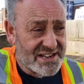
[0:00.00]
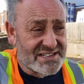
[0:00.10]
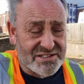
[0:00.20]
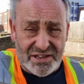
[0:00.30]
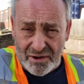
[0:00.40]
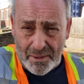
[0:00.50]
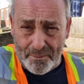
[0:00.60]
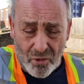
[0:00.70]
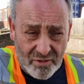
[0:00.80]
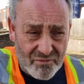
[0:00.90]
stood there in the
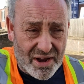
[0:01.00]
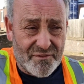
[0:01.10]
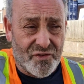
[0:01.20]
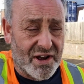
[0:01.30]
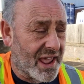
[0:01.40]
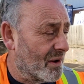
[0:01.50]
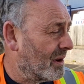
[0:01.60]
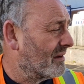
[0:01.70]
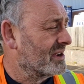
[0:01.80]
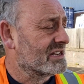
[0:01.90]
pouring rain for an hour
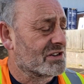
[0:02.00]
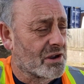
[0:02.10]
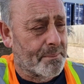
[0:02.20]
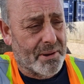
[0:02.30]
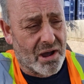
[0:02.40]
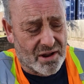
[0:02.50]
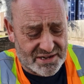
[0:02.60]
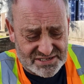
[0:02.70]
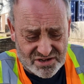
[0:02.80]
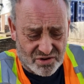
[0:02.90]
where he took apart
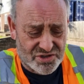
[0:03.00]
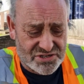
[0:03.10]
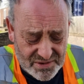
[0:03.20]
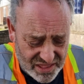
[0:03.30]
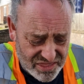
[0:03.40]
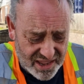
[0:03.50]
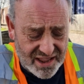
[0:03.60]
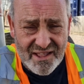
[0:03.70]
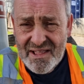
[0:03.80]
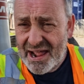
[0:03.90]
this conduit
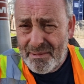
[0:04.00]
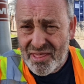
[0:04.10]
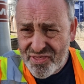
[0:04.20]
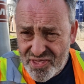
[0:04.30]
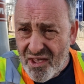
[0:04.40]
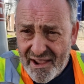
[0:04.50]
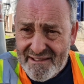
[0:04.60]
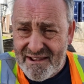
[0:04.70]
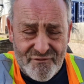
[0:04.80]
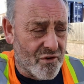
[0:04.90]
thing, had about 30
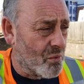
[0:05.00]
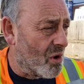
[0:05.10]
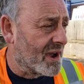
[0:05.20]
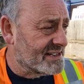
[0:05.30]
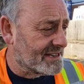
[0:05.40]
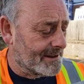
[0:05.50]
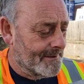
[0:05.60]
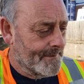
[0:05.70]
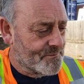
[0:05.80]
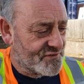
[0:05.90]
different wires in,
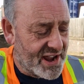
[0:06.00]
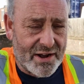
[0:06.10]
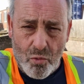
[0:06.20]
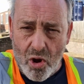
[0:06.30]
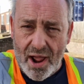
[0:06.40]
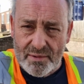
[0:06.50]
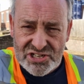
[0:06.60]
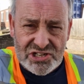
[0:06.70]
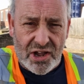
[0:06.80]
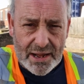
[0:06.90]
found a wire that was
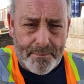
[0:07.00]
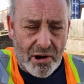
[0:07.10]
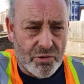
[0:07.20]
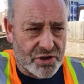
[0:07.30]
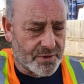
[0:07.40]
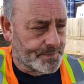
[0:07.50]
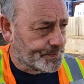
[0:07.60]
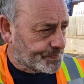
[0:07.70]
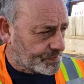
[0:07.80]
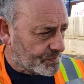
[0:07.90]
slightly broken.
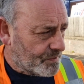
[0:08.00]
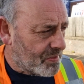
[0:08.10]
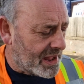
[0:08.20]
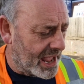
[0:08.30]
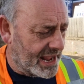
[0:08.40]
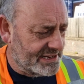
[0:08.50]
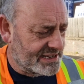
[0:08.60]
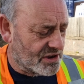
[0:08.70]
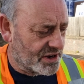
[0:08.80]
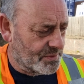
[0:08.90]
And he
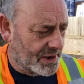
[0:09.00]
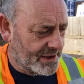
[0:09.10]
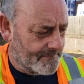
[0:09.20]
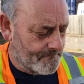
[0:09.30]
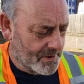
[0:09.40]
kind of went,